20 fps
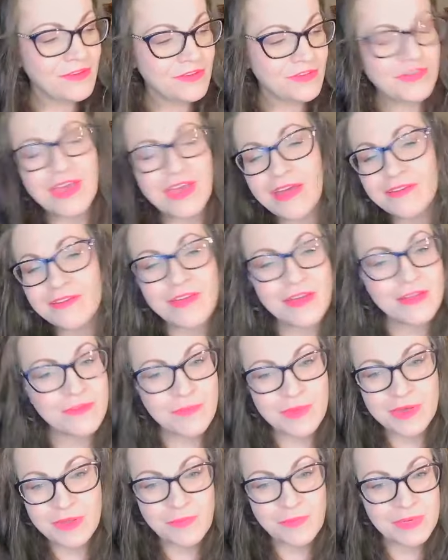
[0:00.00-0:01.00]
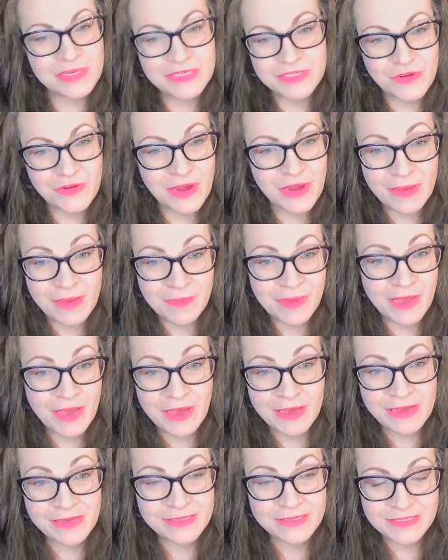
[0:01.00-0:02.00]
she ain't nothing but a piece of crap,
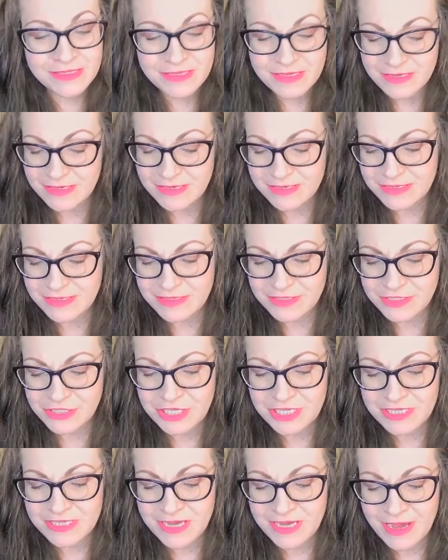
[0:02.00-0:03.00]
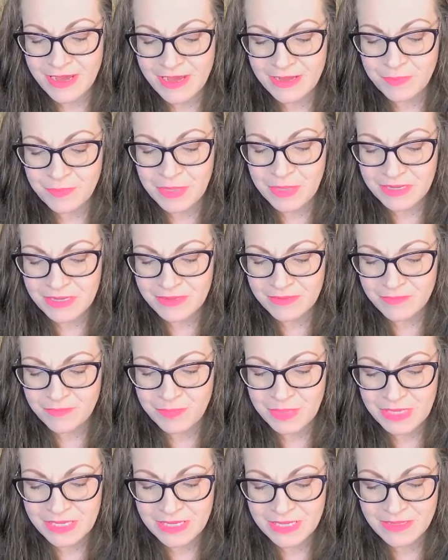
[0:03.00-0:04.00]
guys. She died
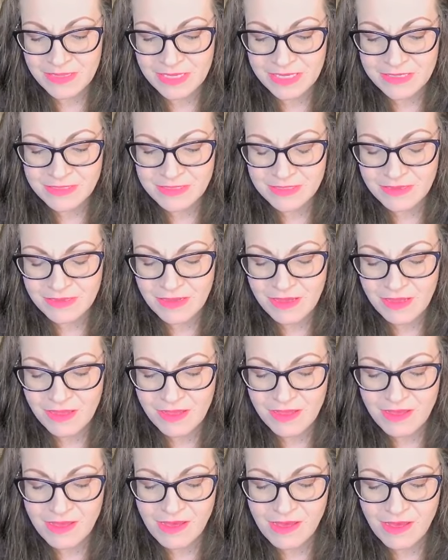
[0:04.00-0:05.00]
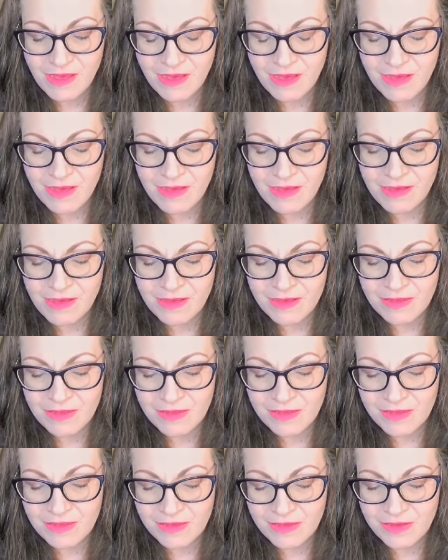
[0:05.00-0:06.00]
penniless.
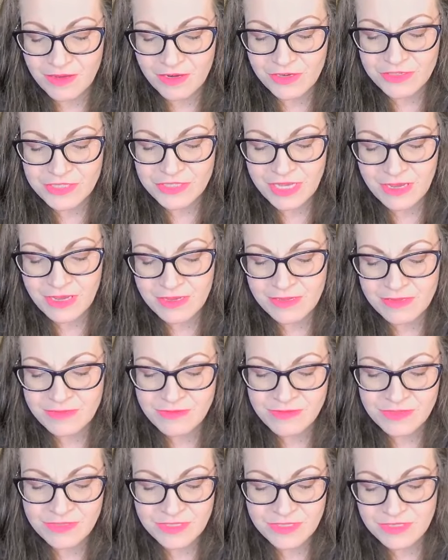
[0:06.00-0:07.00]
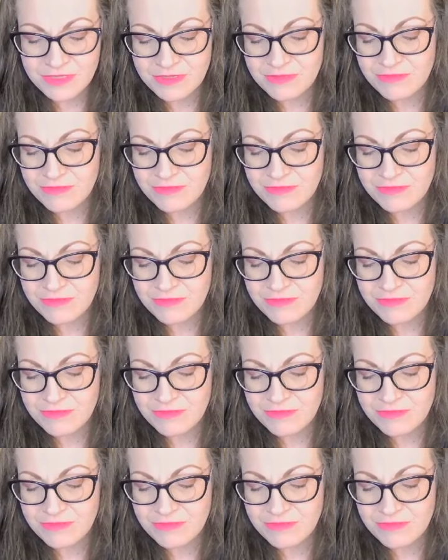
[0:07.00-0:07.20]
Her son's